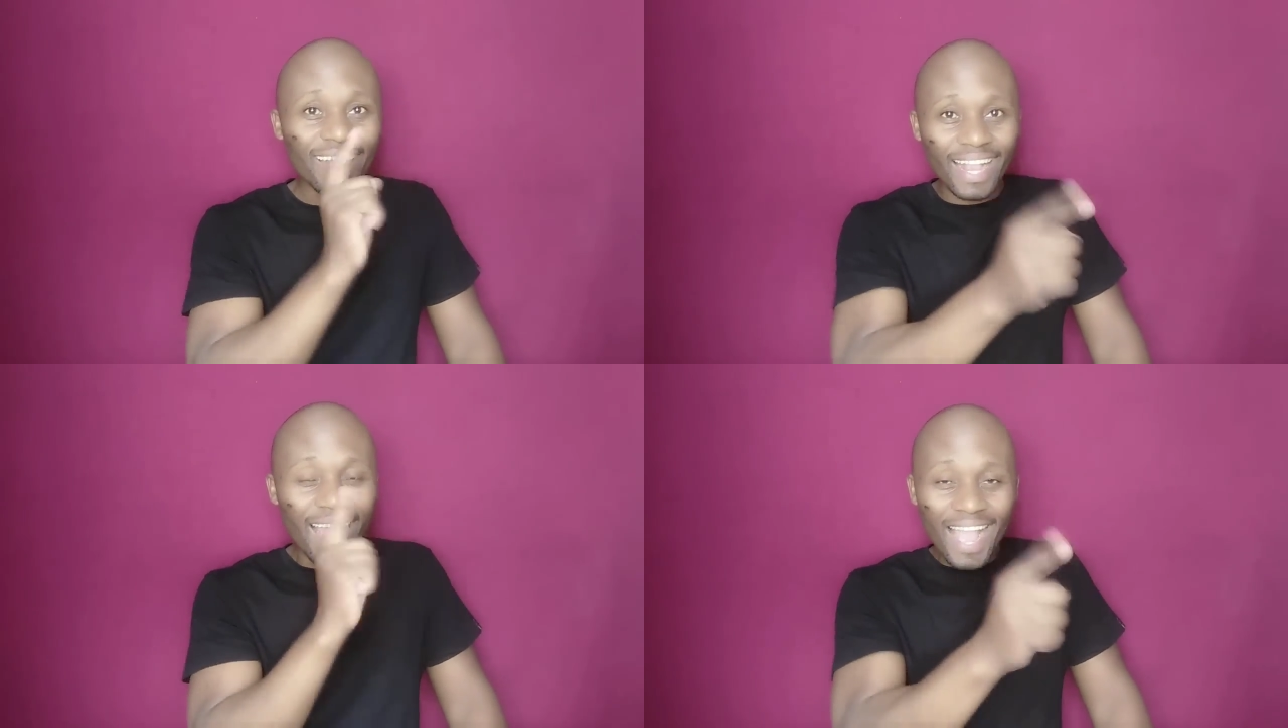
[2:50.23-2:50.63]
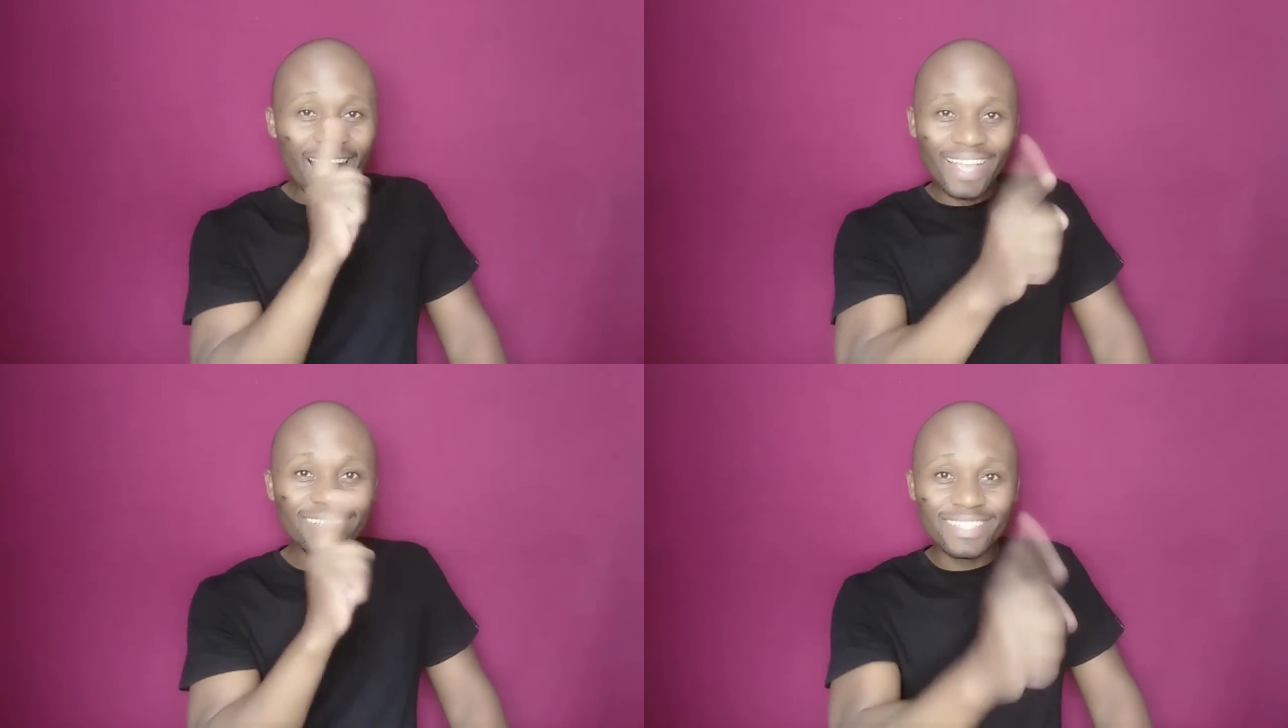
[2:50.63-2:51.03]

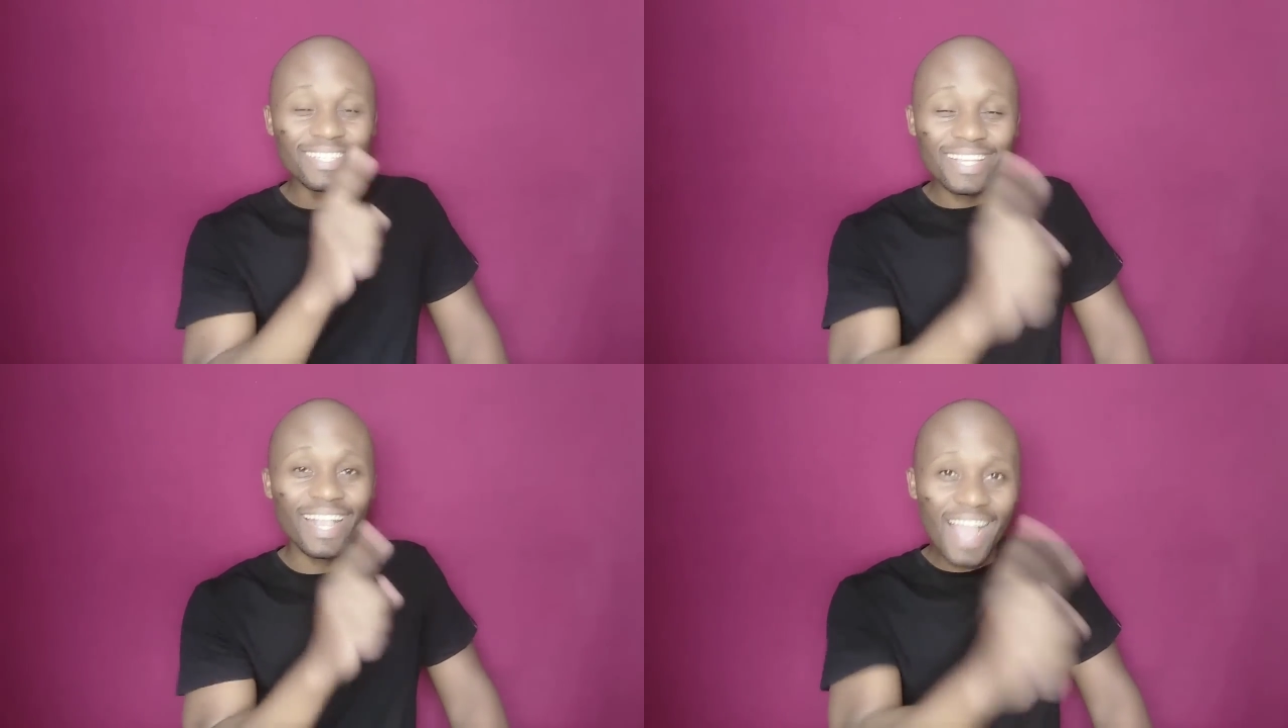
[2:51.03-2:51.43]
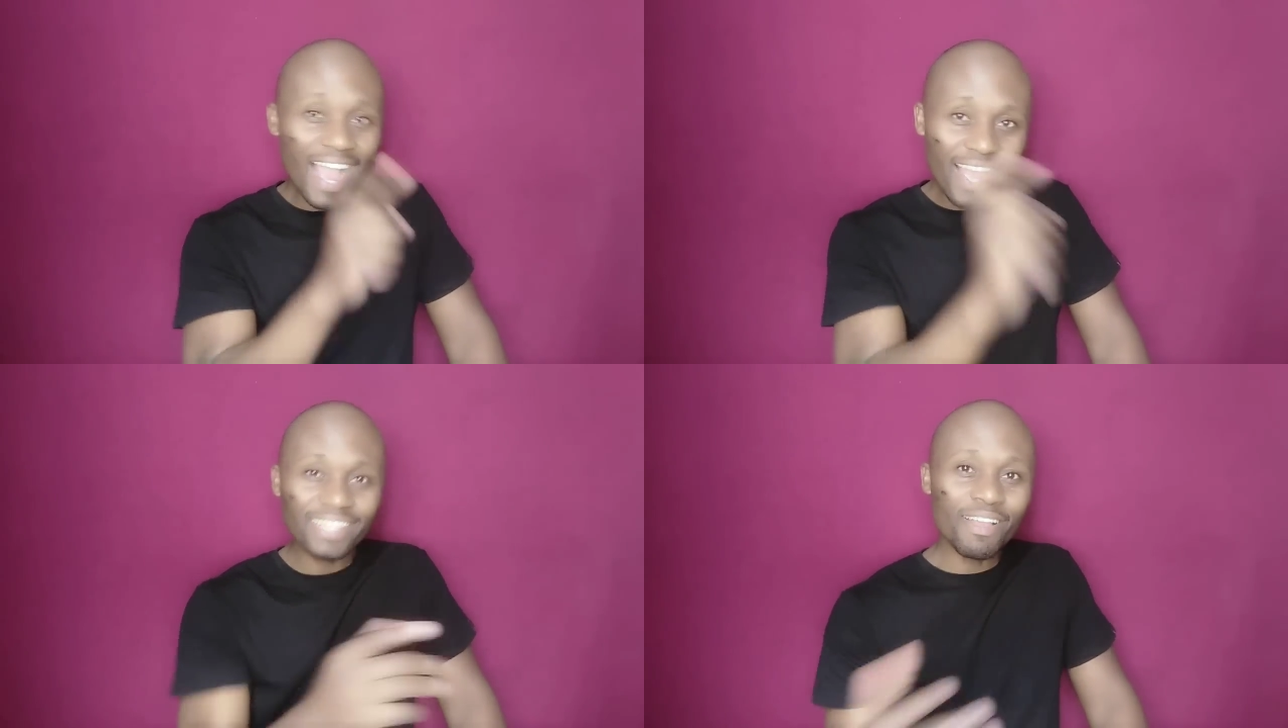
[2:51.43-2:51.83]
guys,
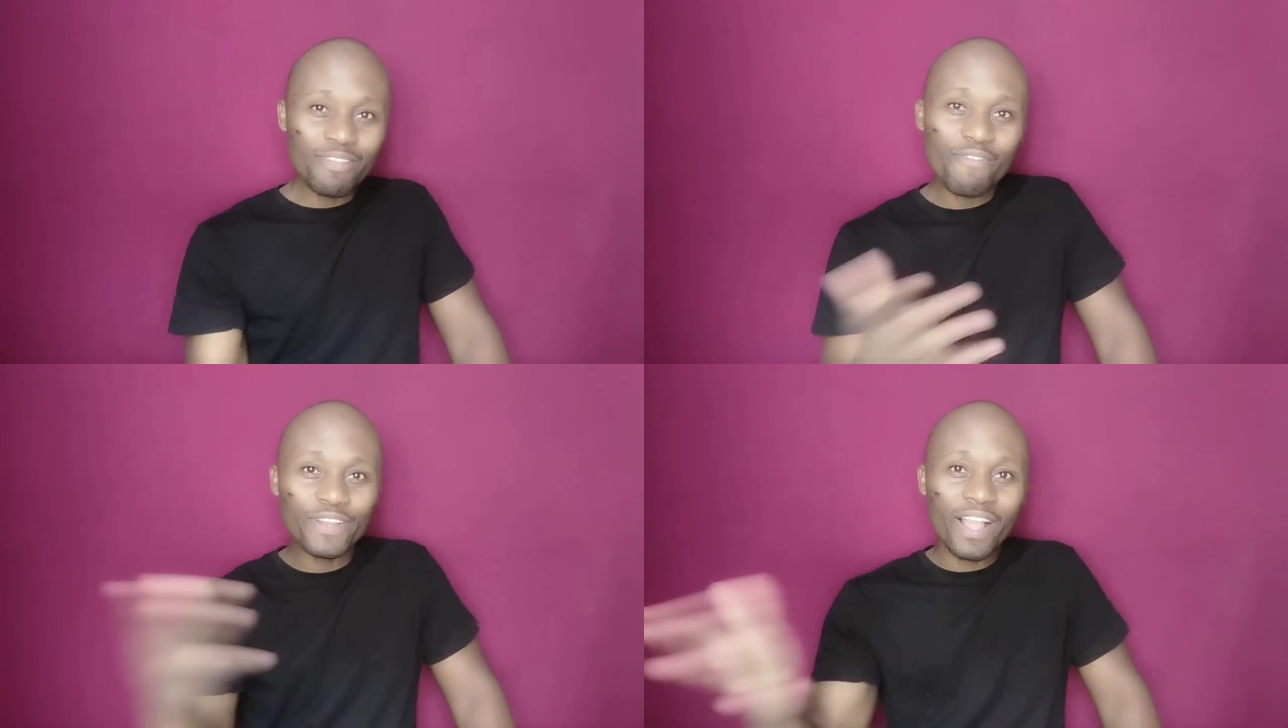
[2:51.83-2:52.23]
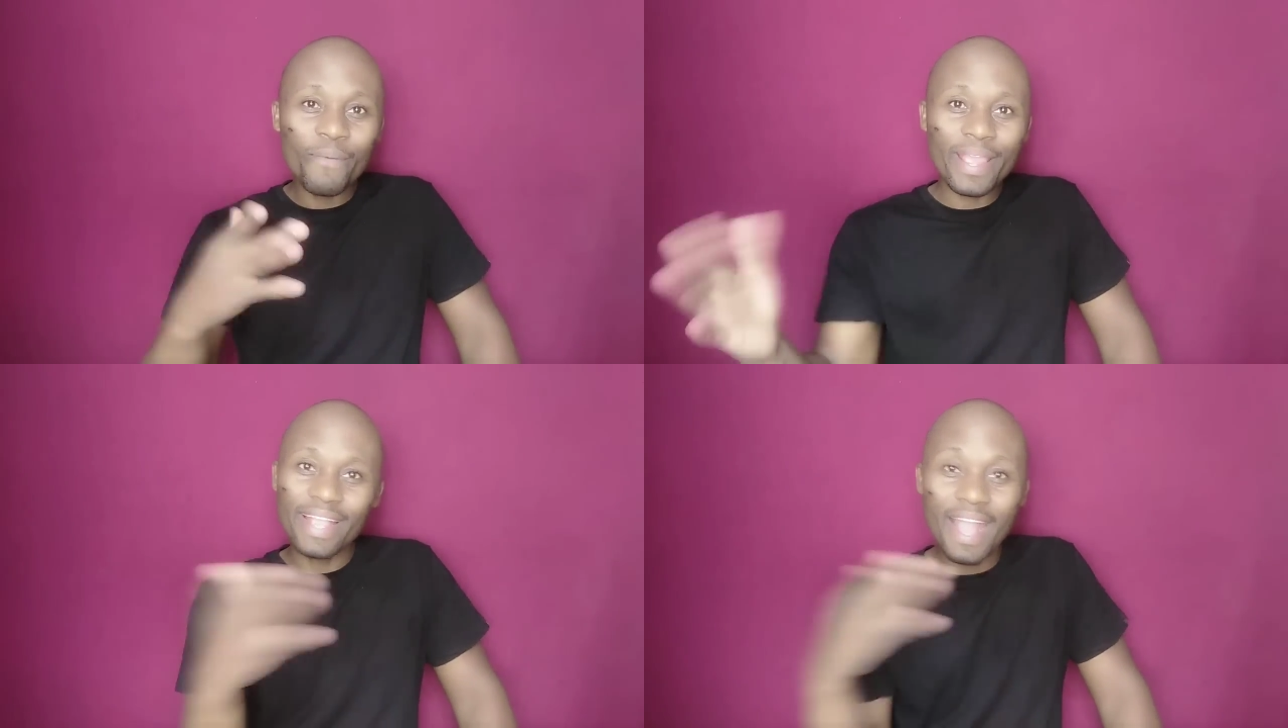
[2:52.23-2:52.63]
guys, South Africa,
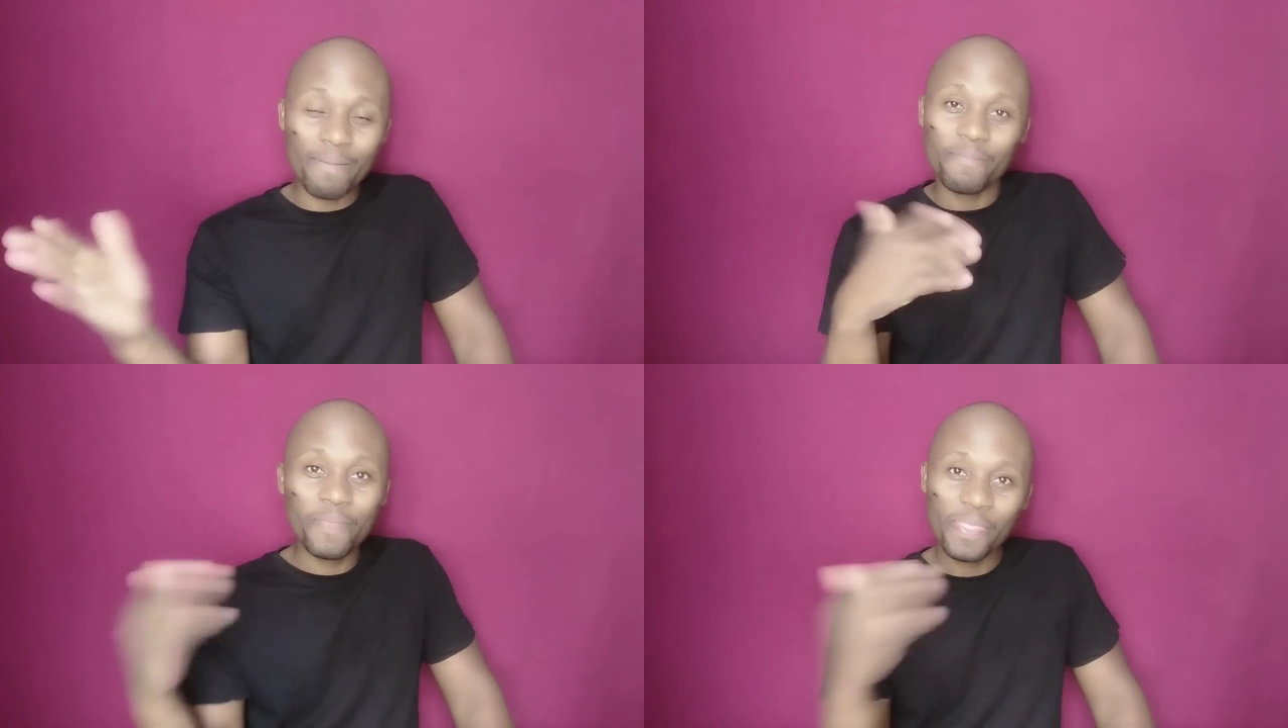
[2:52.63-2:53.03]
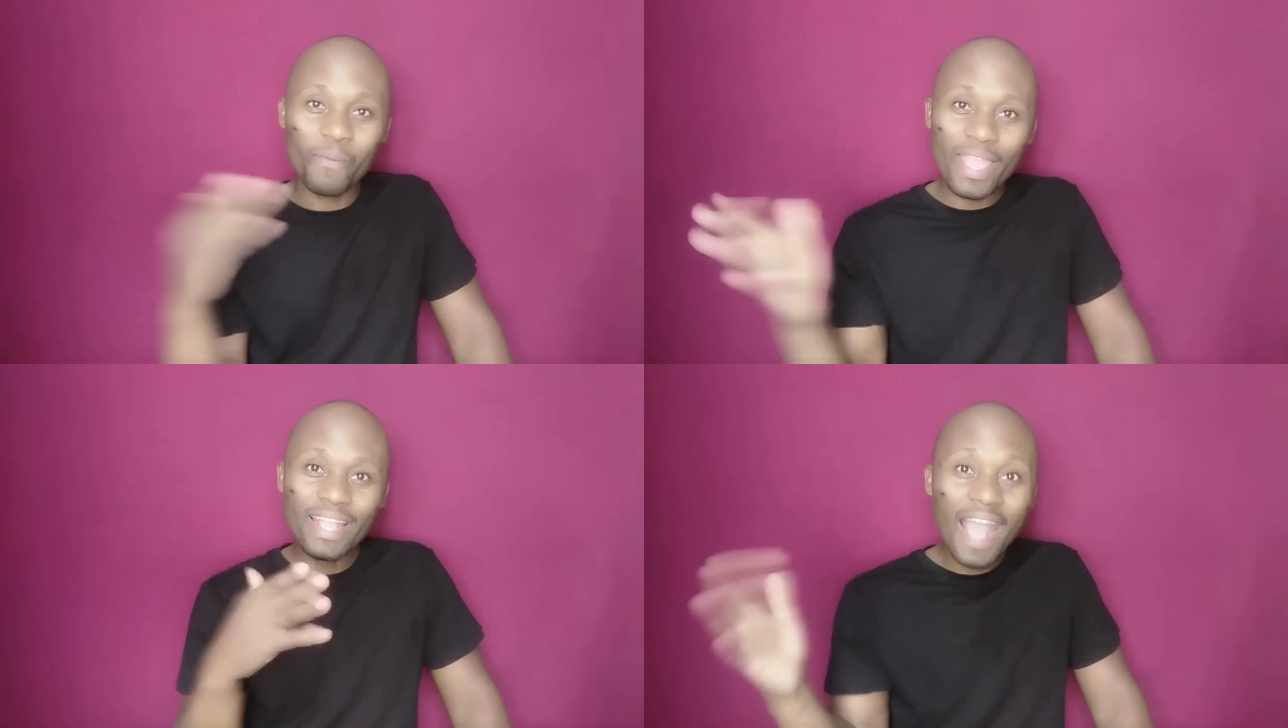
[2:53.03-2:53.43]
wake up,
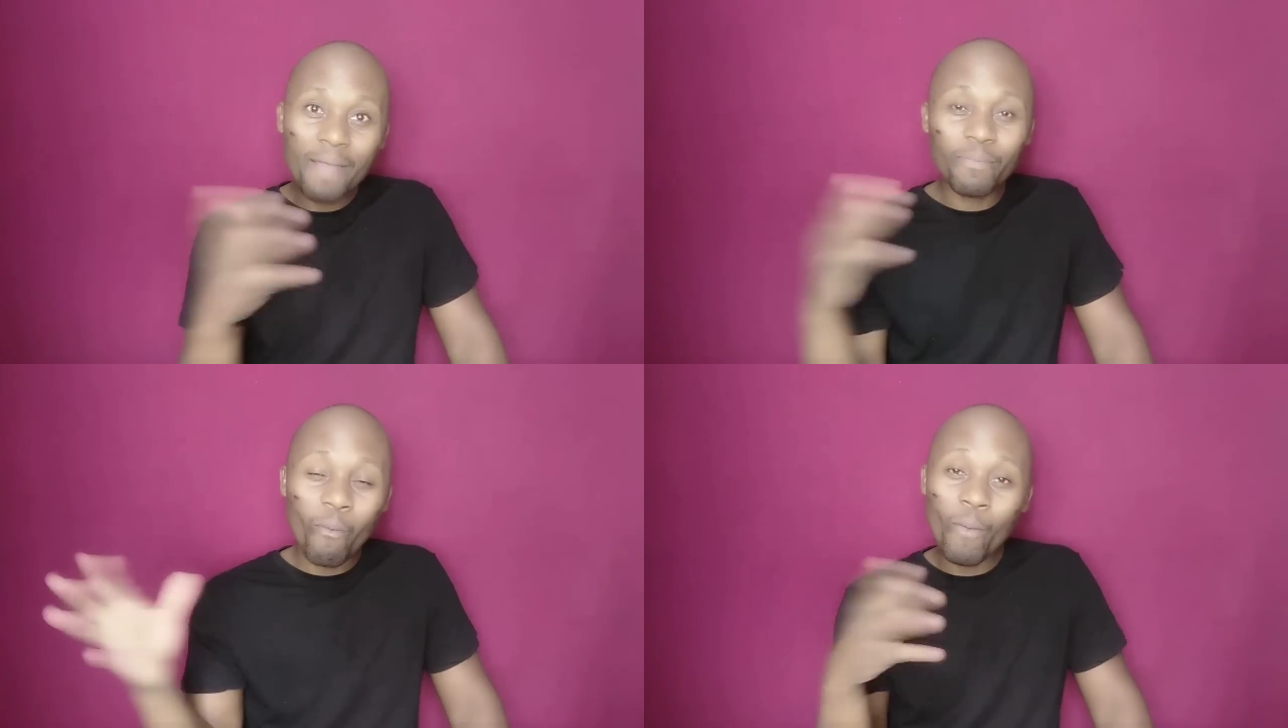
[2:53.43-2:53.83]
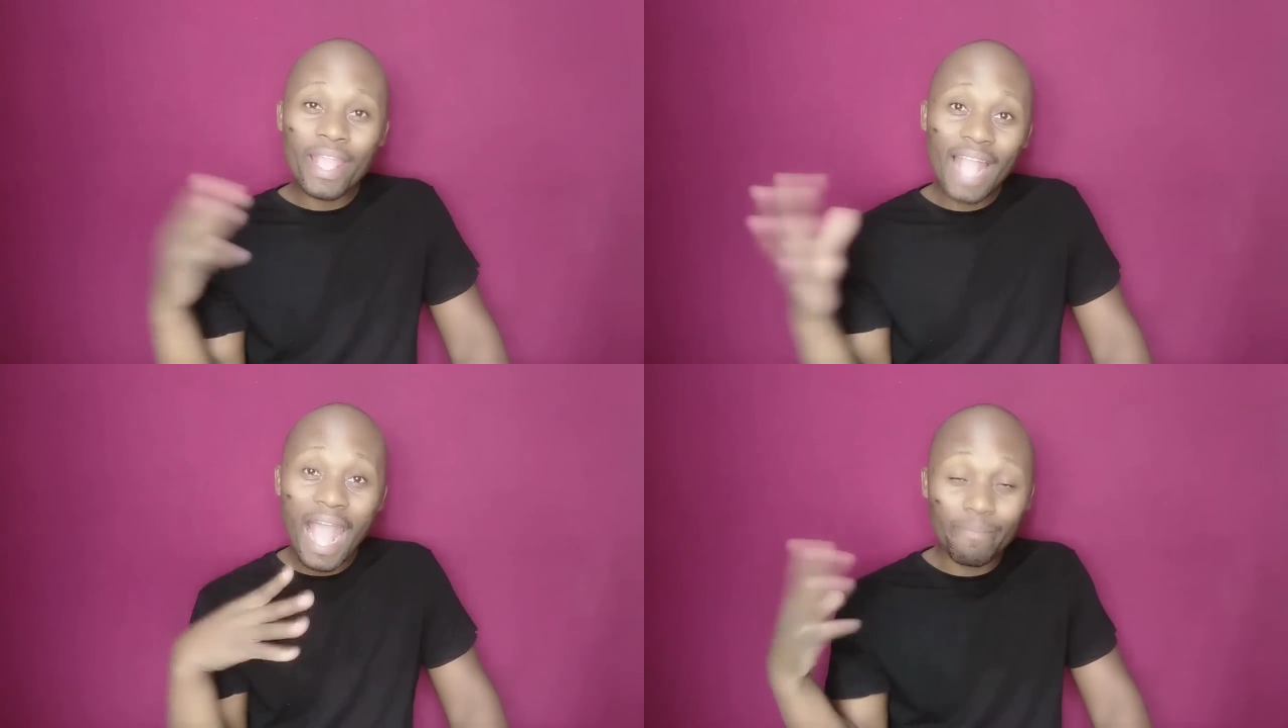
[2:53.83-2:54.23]
wake up,
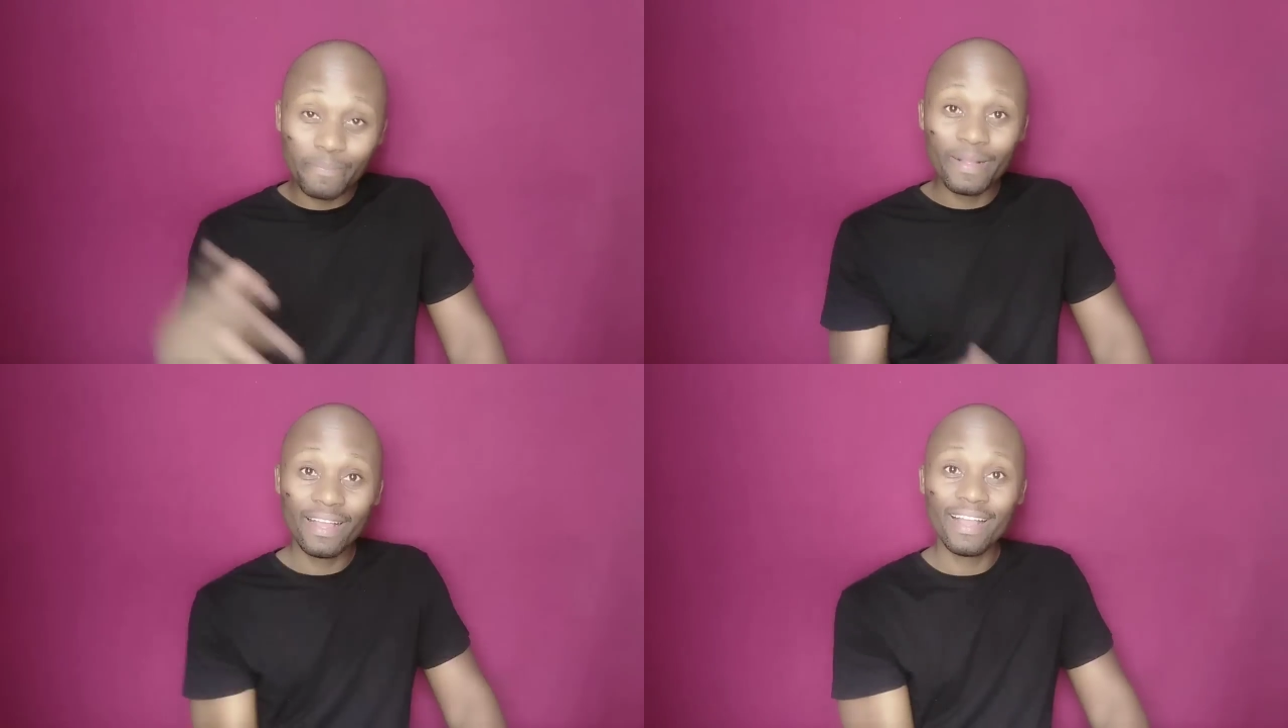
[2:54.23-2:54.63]
wake up.